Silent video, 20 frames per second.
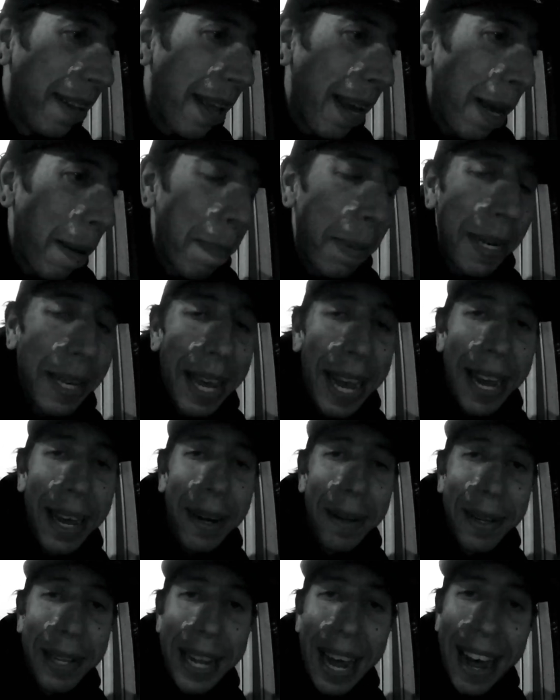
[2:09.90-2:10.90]
like a
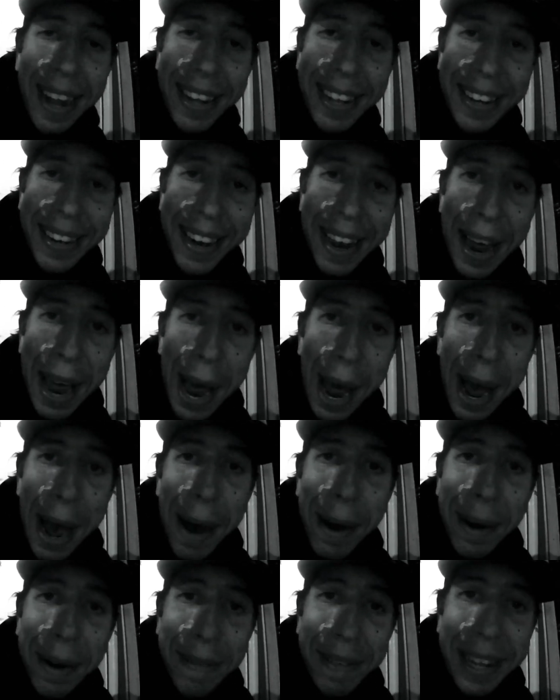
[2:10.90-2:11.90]
potato salad
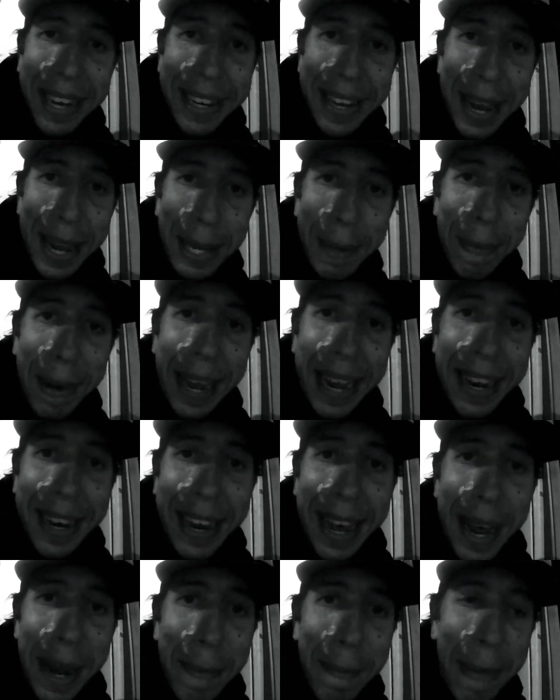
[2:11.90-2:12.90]
out of latex paint
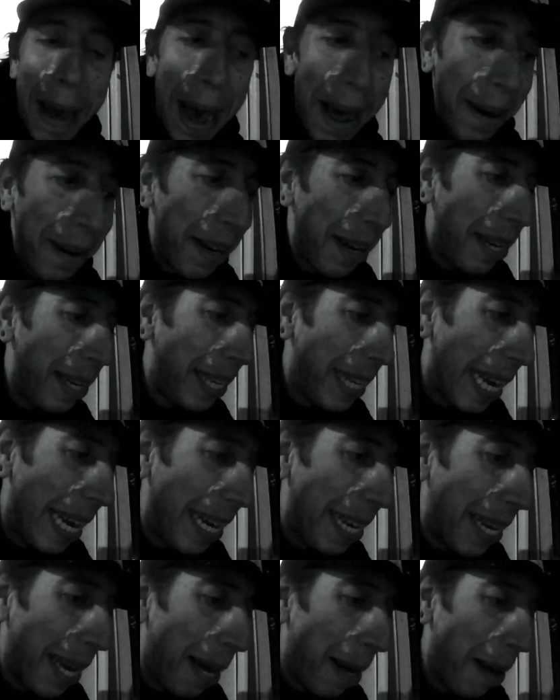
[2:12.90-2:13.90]
and batteries
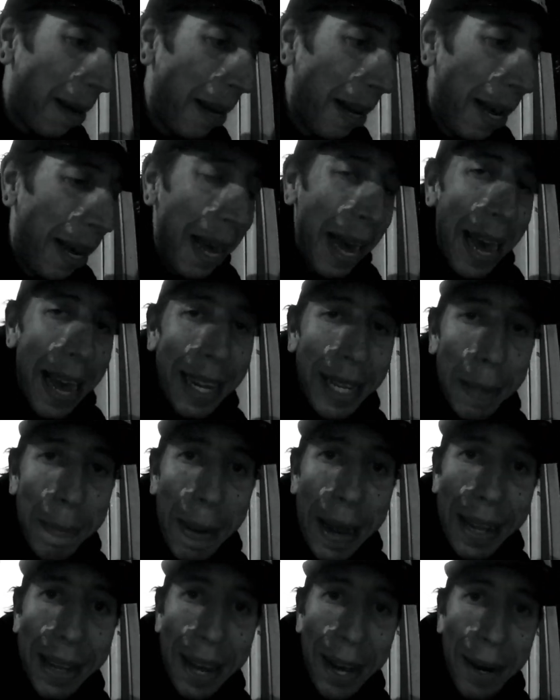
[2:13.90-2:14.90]
and uh, and
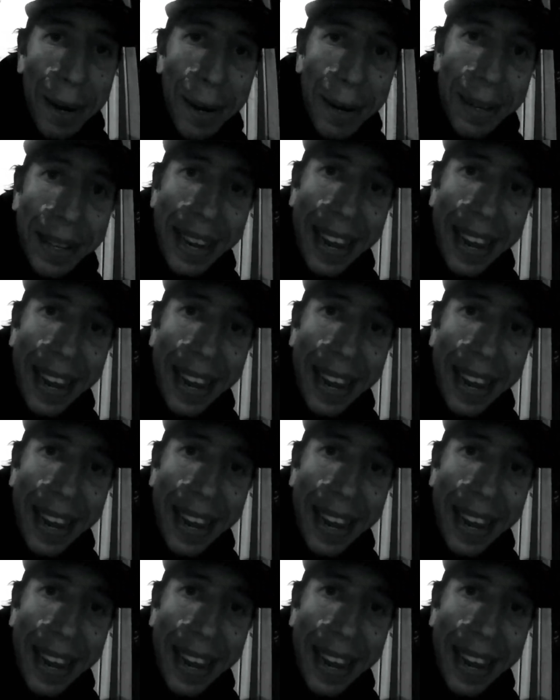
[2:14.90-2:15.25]
spent lighters,